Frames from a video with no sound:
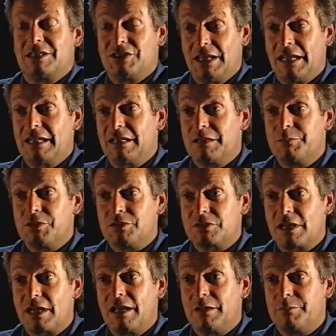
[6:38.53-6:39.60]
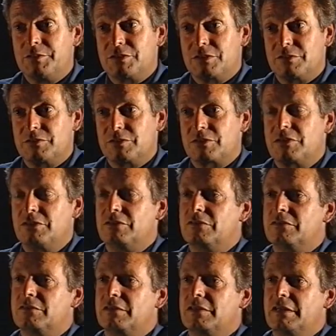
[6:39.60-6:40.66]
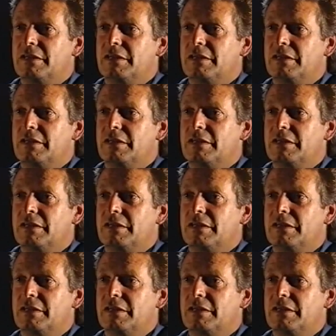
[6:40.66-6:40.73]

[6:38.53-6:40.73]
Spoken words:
gentleman's club, as it was called,